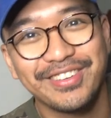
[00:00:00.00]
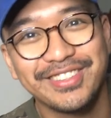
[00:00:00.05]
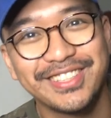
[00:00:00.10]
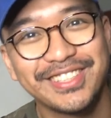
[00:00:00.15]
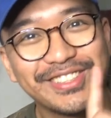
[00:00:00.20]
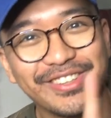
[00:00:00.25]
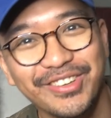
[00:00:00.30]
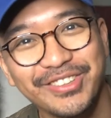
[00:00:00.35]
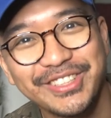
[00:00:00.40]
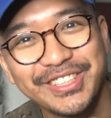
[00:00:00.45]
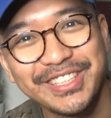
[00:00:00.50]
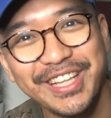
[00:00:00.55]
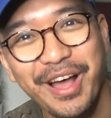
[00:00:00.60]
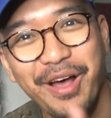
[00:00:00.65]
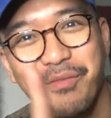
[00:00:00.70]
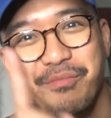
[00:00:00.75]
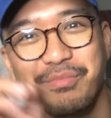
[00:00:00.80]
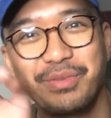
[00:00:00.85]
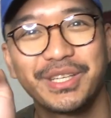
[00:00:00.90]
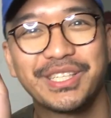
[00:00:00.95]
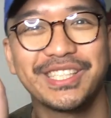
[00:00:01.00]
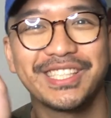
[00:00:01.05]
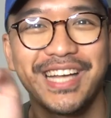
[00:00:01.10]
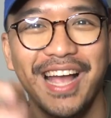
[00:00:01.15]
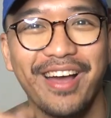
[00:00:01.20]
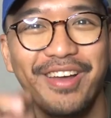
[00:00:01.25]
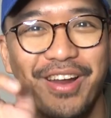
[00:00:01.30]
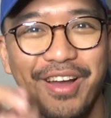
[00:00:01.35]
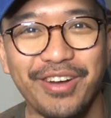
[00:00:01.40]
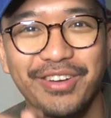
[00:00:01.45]
out Soul Stop.
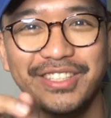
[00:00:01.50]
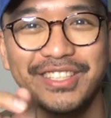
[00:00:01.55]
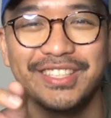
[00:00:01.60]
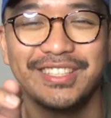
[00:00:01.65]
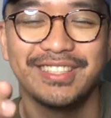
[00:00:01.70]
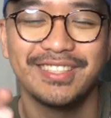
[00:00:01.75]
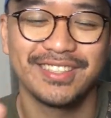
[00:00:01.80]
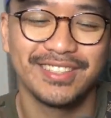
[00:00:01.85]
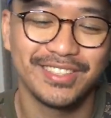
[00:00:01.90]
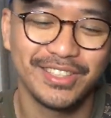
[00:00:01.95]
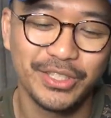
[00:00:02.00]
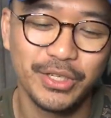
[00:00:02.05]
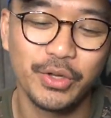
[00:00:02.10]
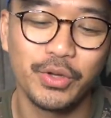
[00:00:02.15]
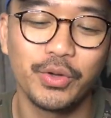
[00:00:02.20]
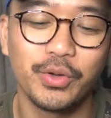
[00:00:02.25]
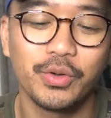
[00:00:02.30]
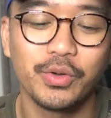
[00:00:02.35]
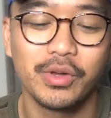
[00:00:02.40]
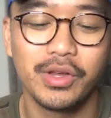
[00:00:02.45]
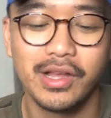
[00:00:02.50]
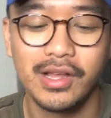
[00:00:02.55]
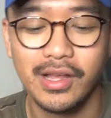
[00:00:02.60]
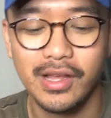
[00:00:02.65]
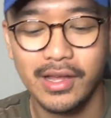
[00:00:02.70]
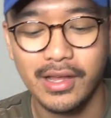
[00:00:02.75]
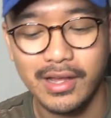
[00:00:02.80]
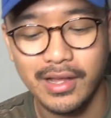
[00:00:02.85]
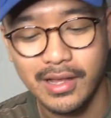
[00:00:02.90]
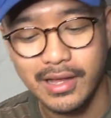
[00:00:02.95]
Shout outs to
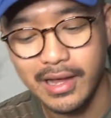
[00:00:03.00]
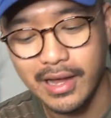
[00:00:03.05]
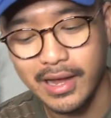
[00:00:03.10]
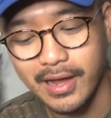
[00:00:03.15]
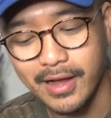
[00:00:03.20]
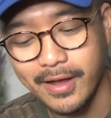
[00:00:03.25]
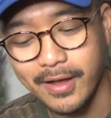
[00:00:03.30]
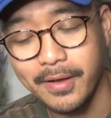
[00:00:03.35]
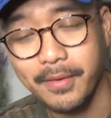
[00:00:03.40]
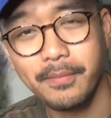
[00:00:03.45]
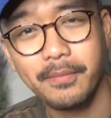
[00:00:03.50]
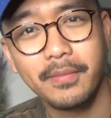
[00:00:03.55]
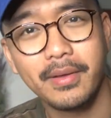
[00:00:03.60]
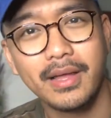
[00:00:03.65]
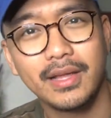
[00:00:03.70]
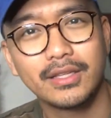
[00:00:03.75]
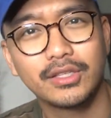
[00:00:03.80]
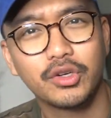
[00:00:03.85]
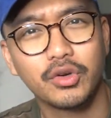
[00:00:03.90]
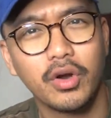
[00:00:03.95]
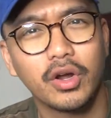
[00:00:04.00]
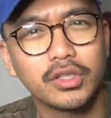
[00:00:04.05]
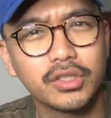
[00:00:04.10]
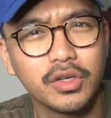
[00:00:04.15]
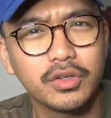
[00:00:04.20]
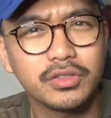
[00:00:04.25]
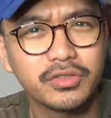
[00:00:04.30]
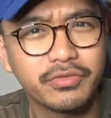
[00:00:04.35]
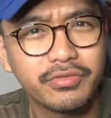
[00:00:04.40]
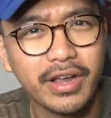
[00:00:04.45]
um,
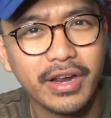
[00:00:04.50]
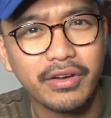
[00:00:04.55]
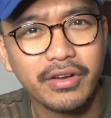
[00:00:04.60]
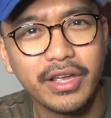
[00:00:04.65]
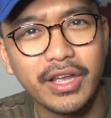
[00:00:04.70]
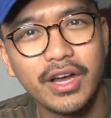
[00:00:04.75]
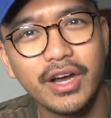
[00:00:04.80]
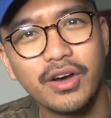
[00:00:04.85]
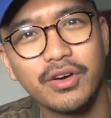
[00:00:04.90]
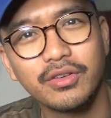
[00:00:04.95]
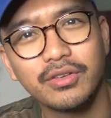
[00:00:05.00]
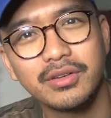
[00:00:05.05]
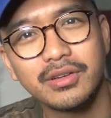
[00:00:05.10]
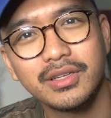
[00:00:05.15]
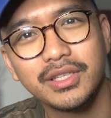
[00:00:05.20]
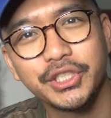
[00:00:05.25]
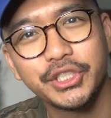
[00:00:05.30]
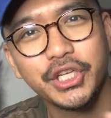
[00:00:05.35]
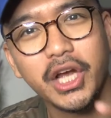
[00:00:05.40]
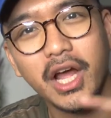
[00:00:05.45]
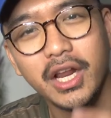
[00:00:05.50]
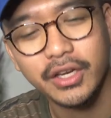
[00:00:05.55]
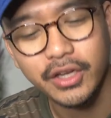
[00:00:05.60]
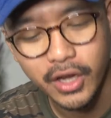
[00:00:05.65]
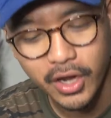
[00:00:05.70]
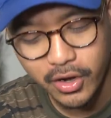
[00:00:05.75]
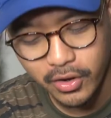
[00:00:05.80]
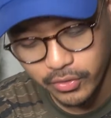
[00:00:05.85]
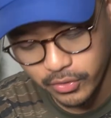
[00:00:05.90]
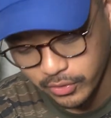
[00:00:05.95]
Toronto's very own Sean
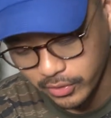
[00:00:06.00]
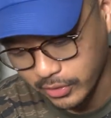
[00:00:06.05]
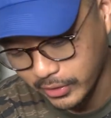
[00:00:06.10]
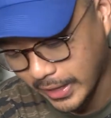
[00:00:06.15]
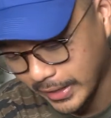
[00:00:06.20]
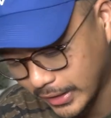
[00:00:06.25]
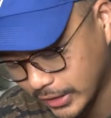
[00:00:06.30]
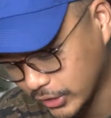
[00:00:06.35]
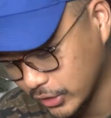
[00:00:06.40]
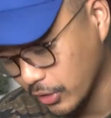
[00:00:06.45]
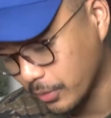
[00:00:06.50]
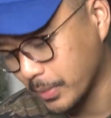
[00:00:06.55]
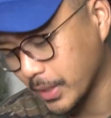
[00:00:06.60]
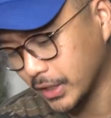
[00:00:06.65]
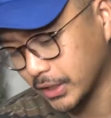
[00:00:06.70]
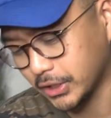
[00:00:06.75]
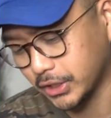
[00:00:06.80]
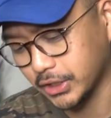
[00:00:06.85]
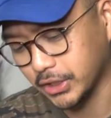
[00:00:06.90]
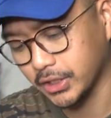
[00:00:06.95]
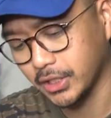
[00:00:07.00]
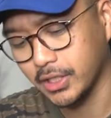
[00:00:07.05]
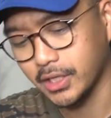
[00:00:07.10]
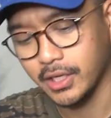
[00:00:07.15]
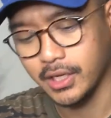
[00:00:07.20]
Go. Thank you so much.